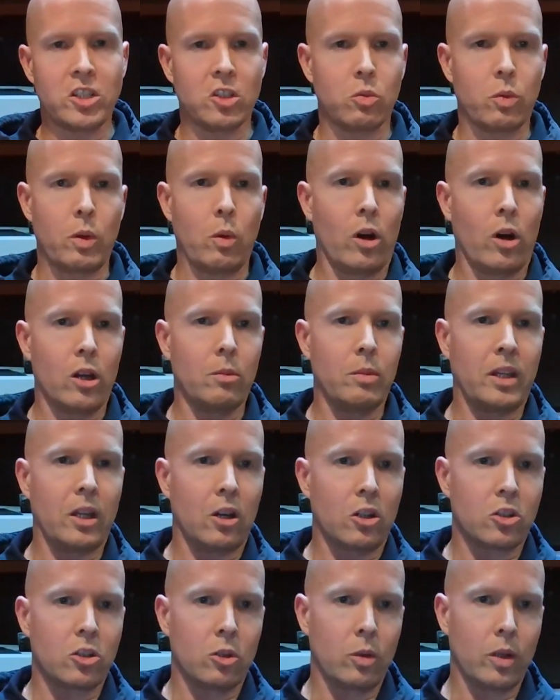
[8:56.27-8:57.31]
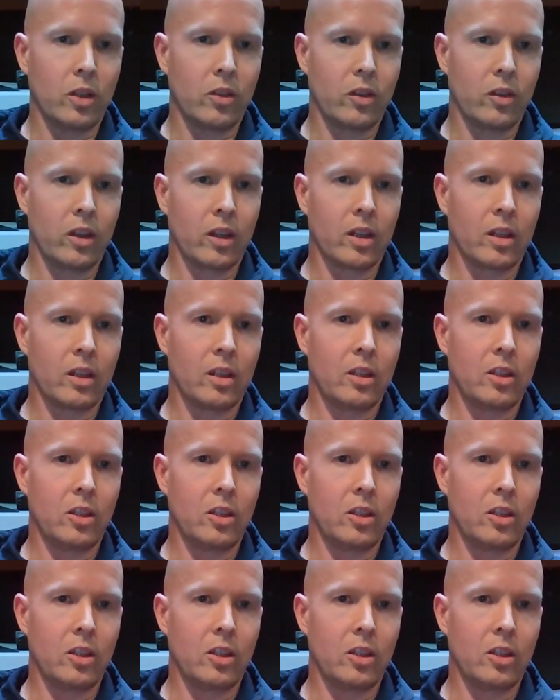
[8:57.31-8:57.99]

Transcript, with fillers: as we want to be altruistic,